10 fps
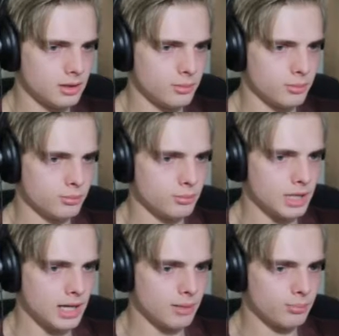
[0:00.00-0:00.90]
A
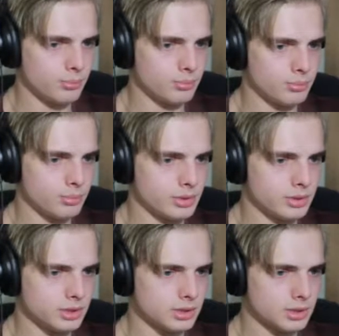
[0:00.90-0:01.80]
map
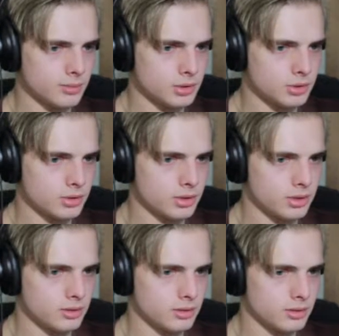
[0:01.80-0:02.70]
of some
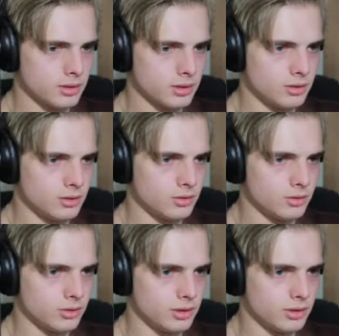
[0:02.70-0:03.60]
sort. And a
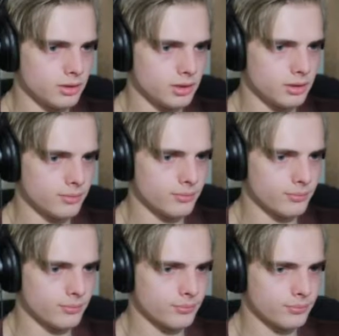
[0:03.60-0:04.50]
drawer. Okay.
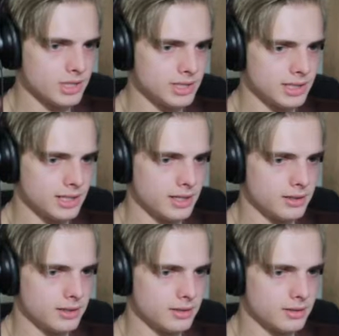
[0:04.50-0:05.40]
Let's get
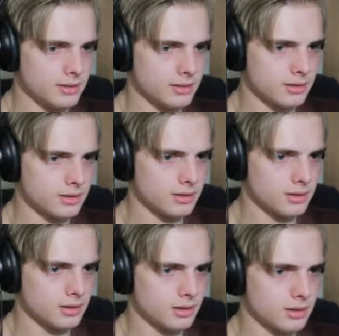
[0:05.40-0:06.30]
out of here.
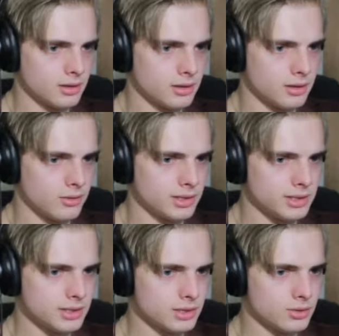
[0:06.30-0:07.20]

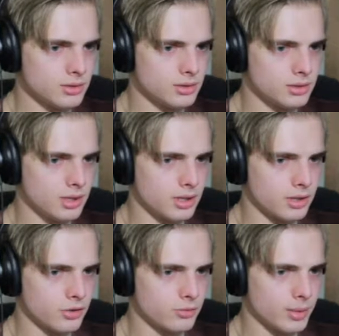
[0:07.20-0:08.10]
This is so
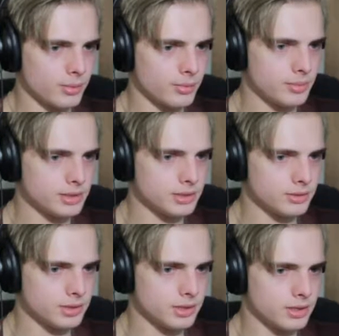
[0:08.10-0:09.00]
dark. I don't remember it being
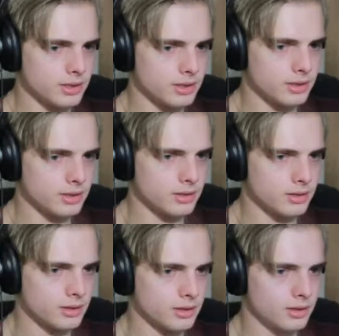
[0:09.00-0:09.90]
so dark.
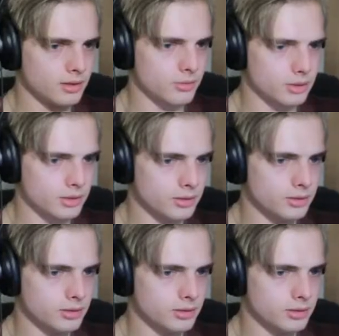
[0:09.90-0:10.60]
Window.